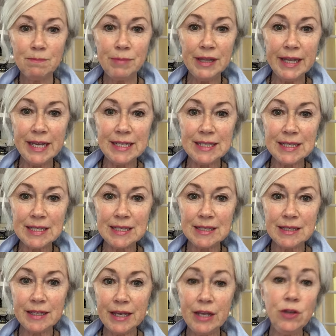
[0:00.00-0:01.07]
places
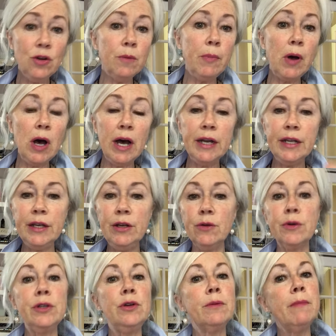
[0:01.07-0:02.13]
in your body
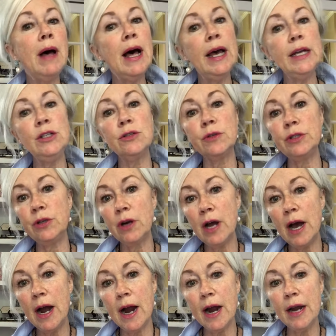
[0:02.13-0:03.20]
or in your mind or in your
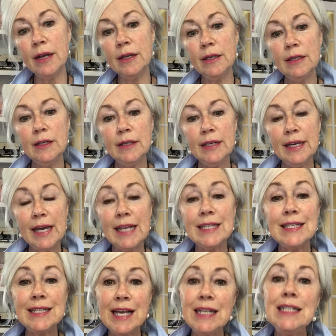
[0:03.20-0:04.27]
heart, and
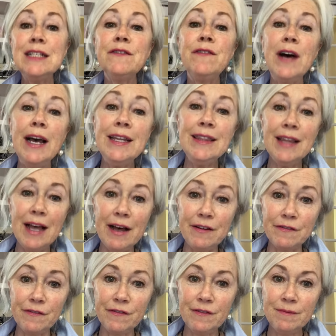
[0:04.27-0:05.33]
send divine
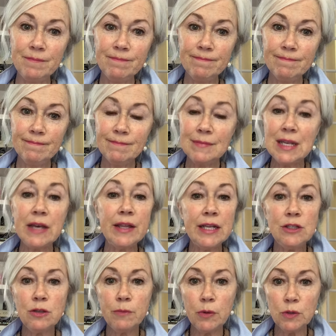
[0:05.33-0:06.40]
love. Now
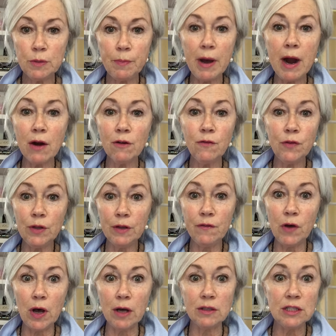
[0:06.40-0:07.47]
that's the most powerful of
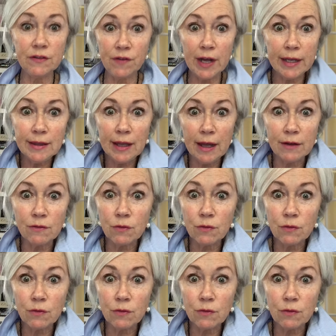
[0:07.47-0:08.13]
all, divine love.